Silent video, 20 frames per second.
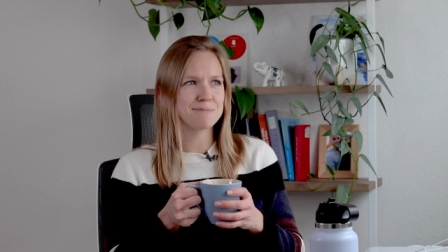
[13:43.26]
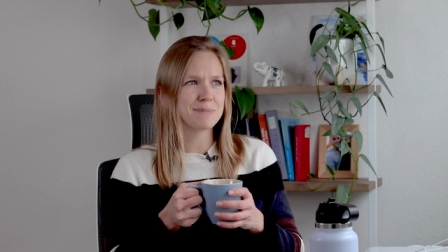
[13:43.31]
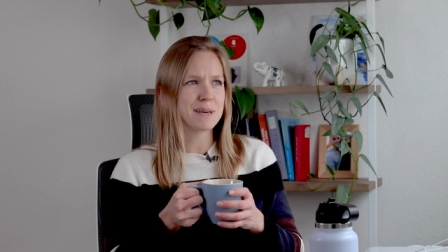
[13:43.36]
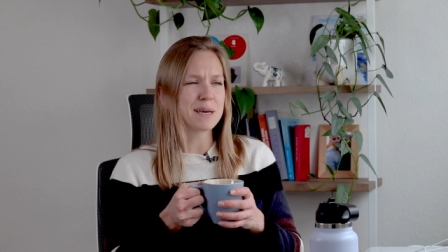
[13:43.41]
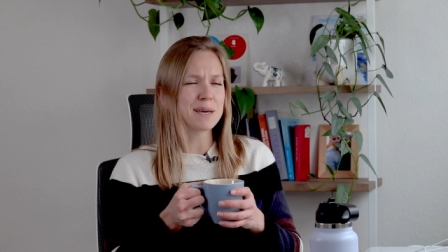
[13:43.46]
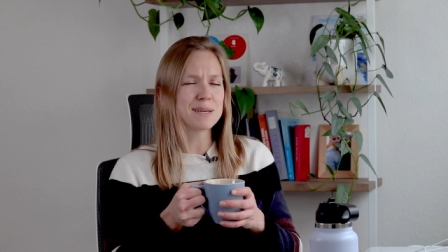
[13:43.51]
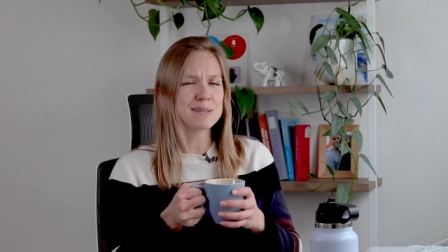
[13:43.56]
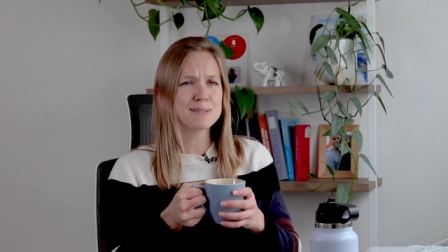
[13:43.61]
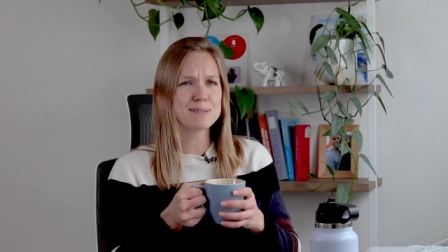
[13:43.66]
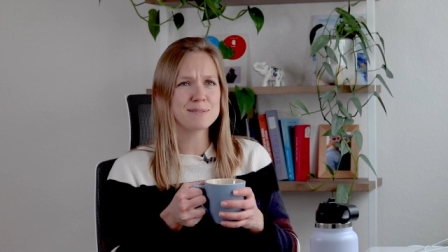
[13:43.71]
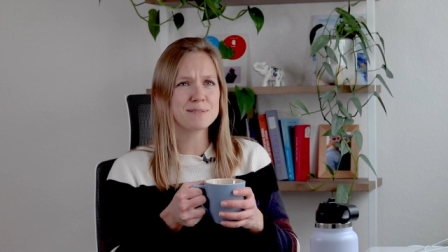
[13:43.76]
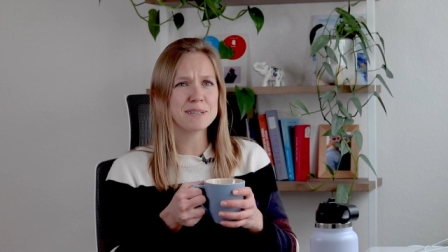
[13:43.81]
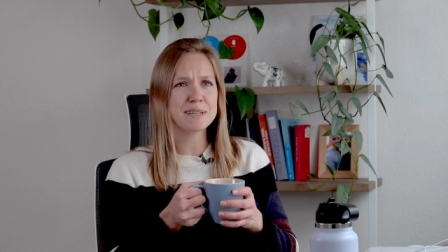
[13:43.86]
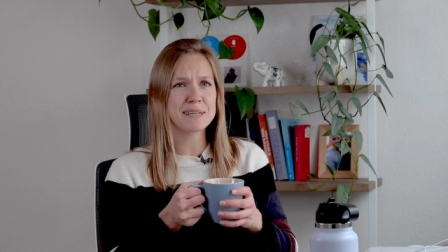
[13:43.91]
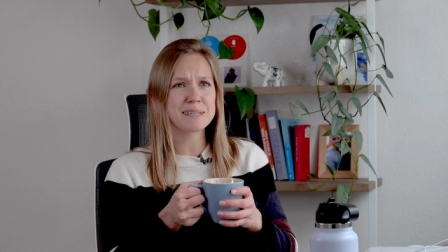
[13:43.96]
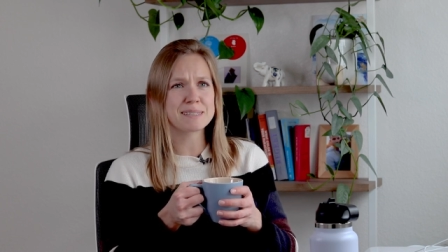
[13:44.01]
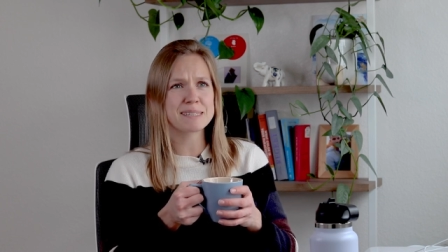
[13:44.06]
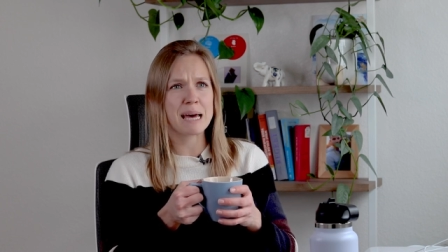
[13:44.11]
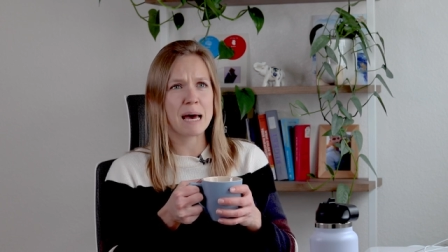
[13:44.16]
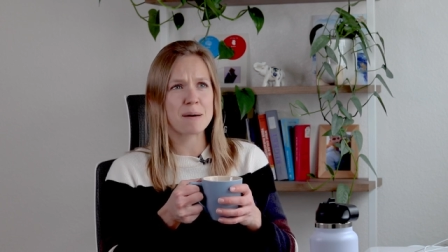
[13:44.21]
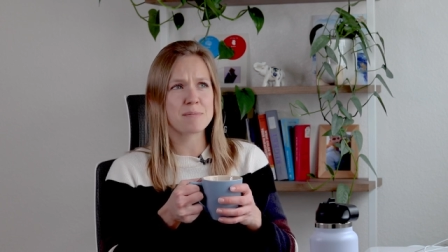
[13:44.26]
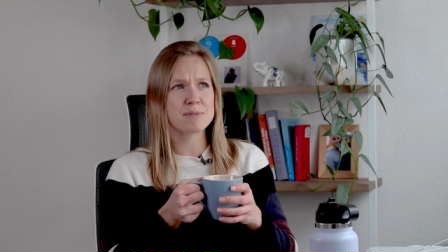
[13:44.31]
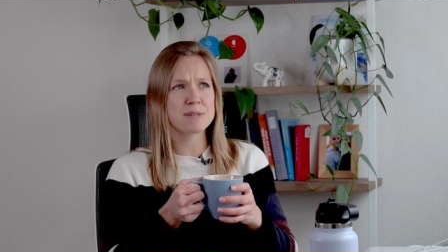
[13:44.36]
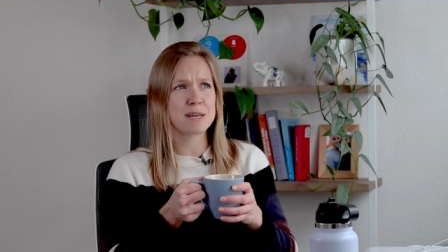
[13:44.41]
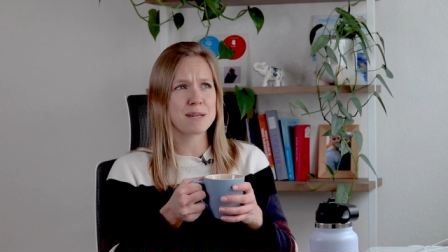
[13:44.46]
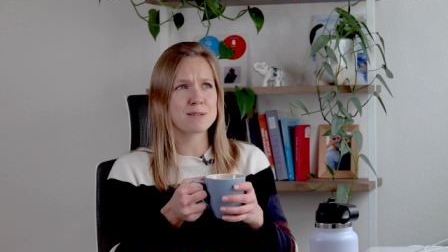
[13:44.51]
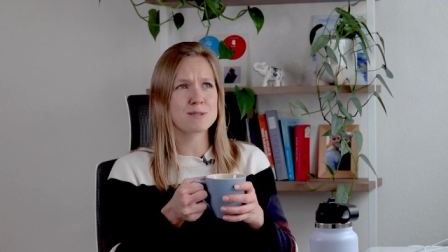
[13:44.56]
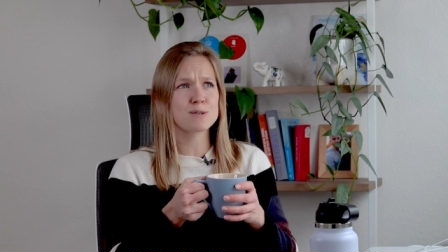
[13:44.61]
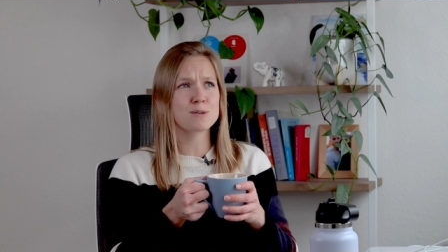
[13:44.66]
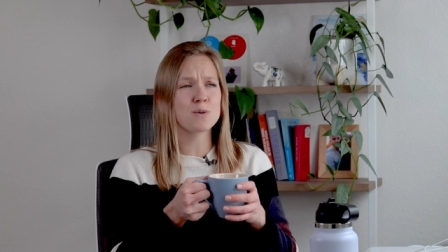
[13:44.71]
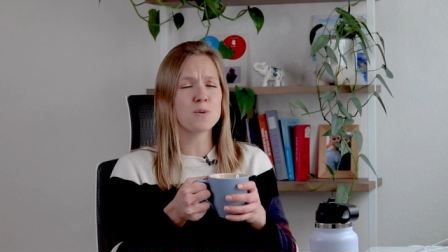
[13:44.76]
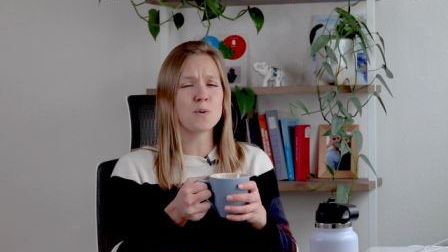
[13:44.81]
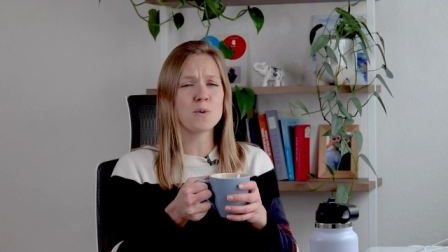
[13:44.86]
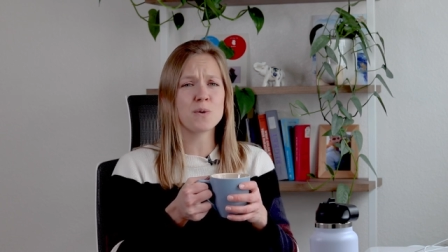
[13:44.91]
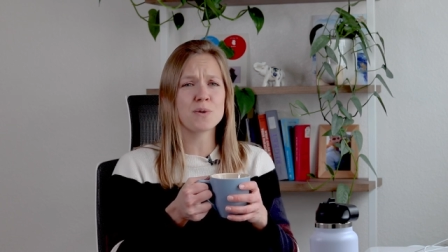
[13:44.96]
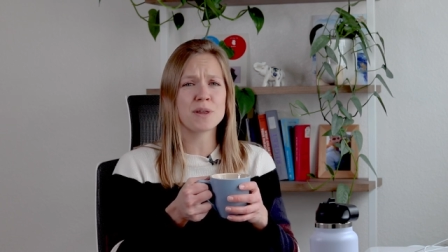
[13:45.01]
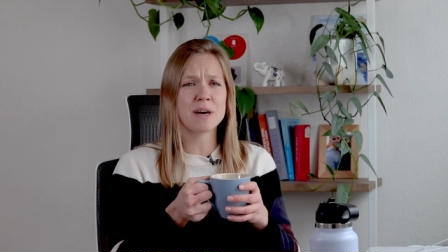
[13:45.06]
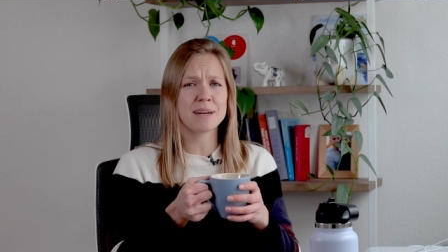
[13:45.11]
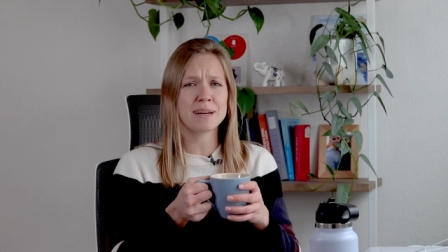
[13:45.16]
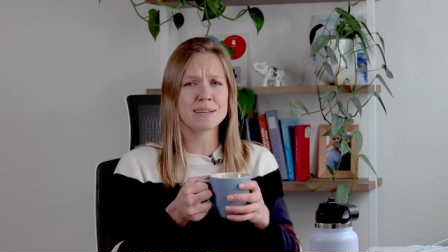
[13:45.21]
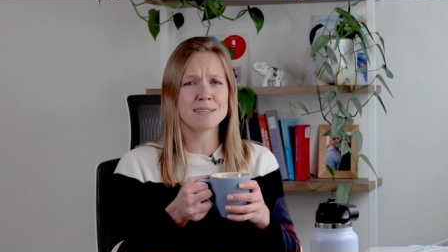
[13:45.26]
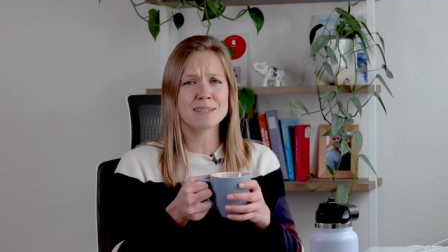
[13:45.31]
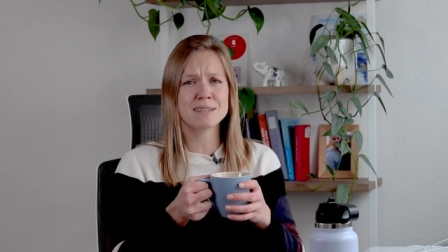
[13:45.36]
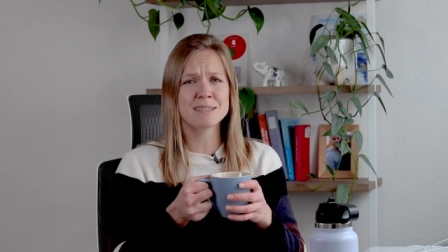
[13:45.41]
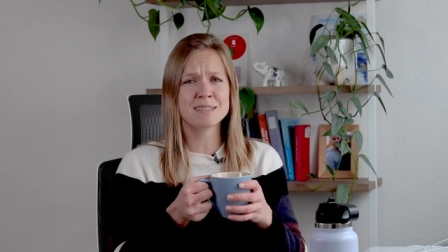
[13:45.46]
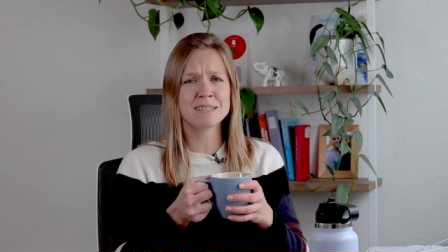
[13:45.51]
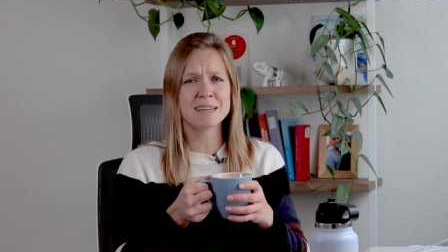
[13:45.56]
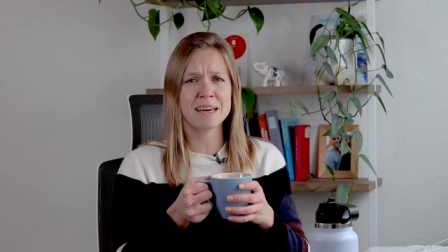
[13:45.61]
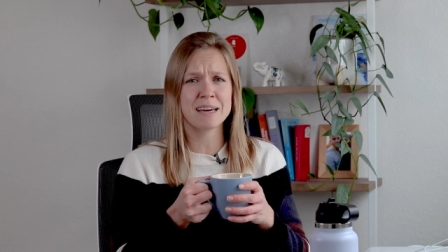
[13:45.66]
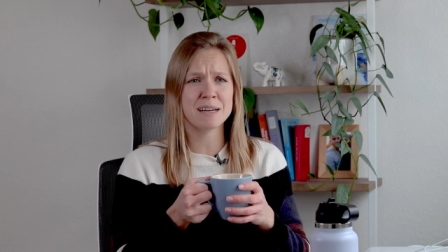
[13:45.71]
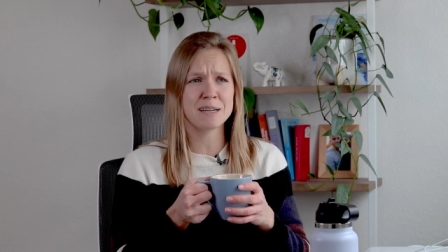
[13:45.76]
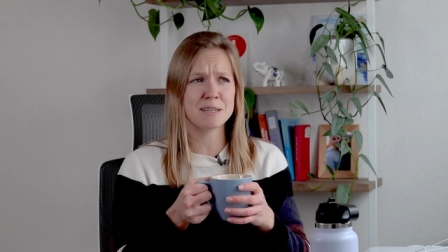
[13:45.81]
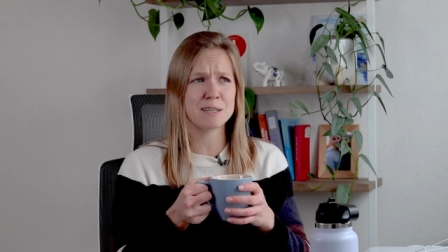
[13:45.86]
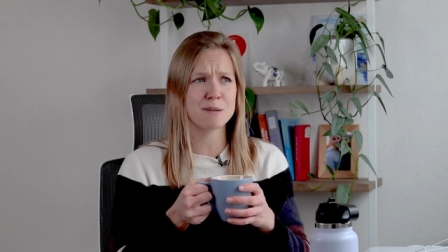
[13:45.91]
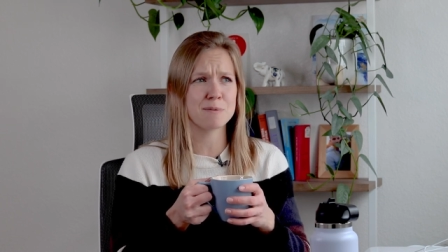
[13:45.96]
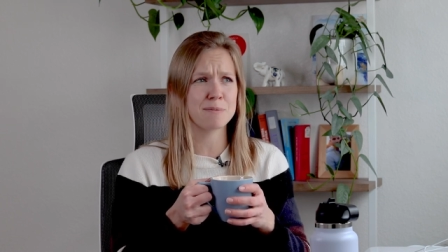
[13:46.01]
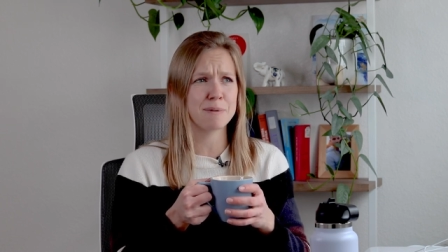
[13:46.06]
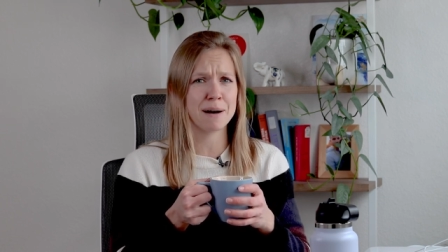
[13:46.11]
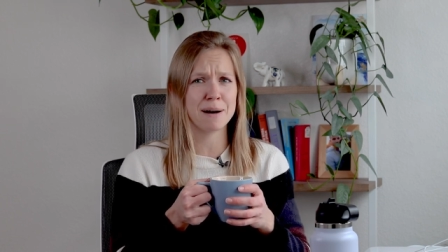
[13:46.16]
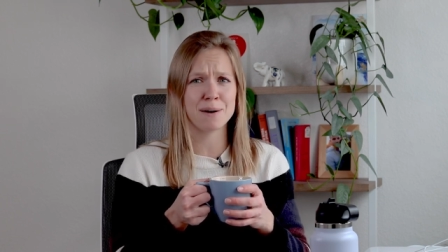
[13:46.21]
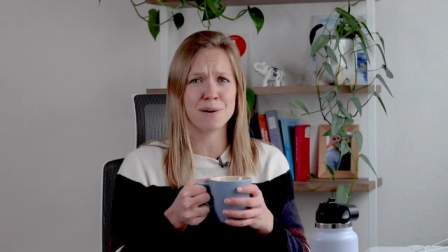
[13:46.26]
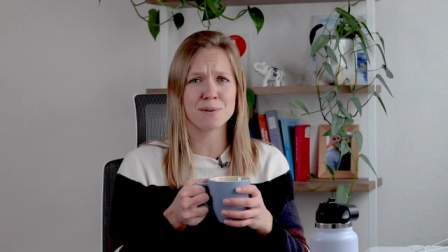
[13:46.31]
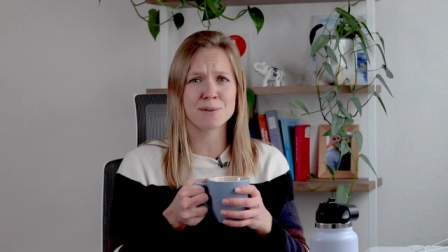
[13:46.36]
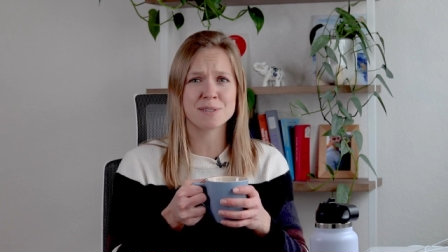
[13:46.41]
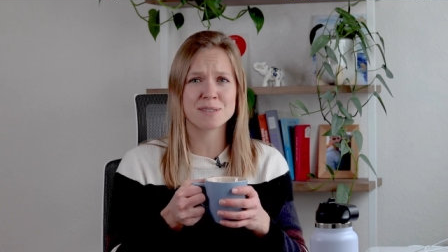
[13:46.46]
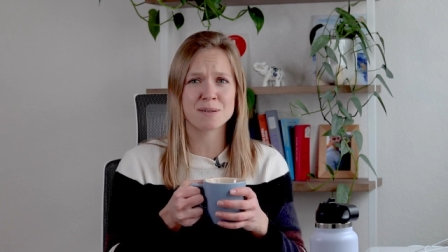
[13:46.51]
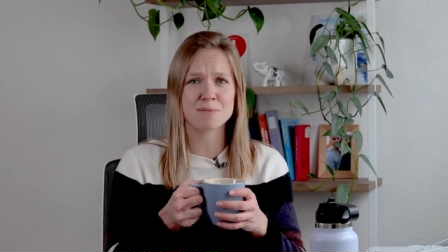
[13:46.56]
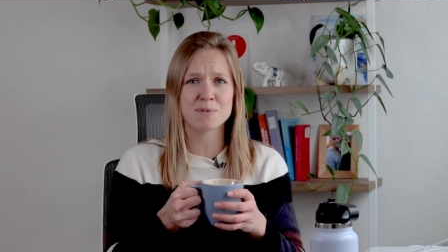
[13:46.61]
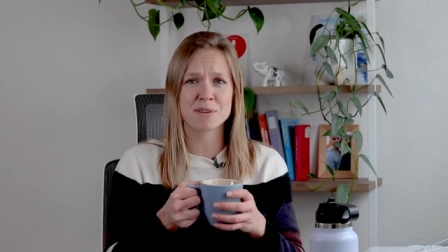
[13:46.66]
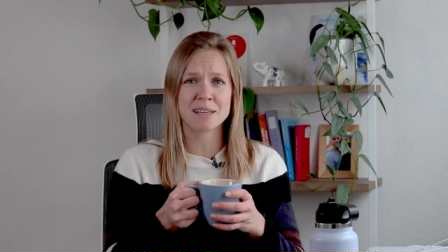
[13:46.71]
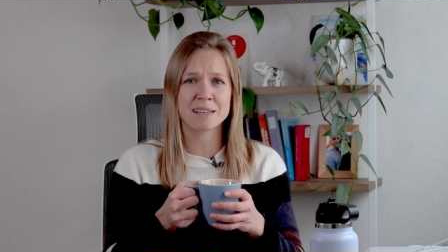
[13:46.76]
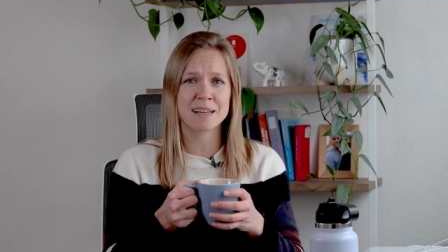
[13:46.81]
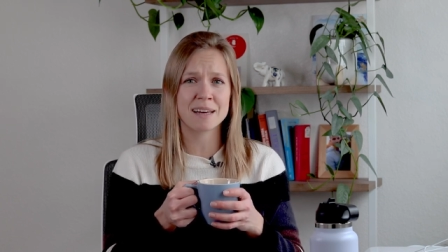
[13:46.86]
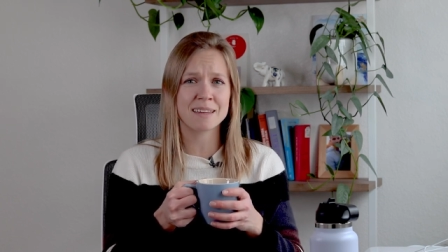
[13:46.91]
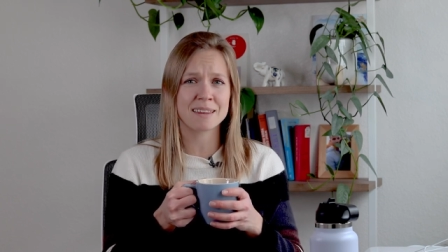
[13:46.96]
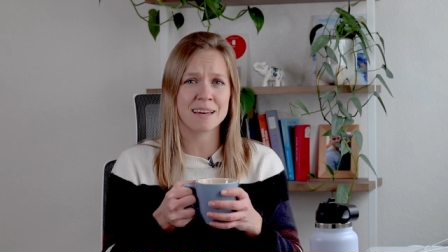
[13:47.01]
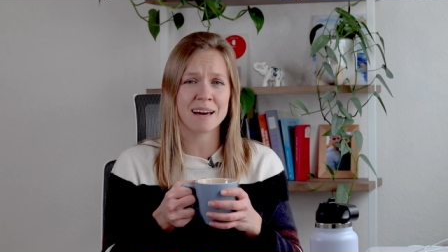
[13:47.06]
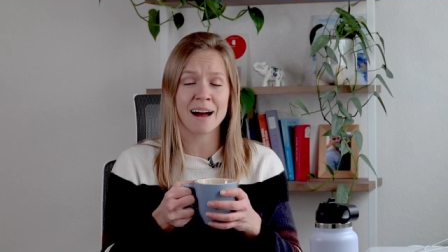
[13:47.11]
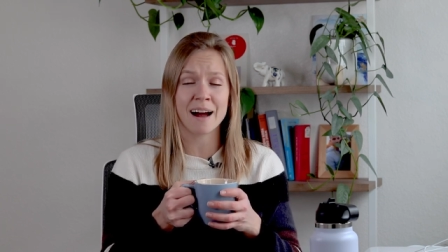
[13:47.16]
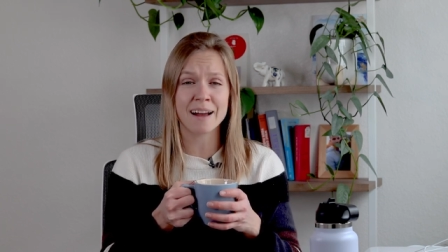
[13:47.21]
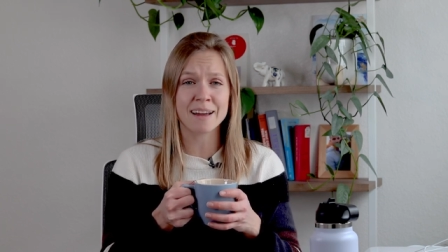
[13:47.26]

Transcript: history exams at school that I didn't care about or something like that.